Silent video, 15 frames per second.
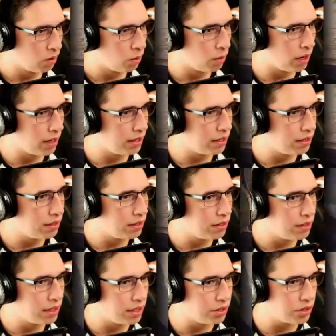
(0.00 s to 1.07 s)
Wait,
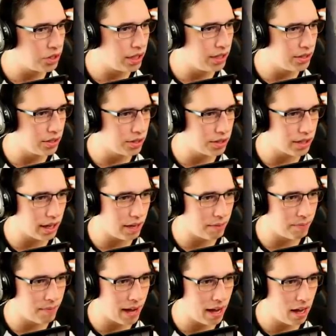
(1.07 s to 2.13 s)
did she just say
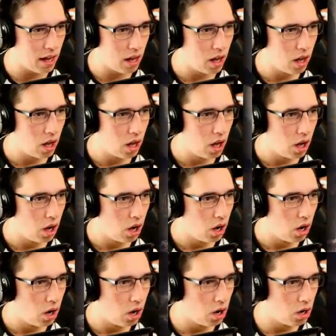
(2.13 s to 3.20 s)
ma-
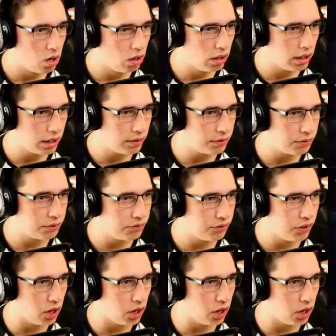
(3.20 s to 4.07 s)
Holy fuck!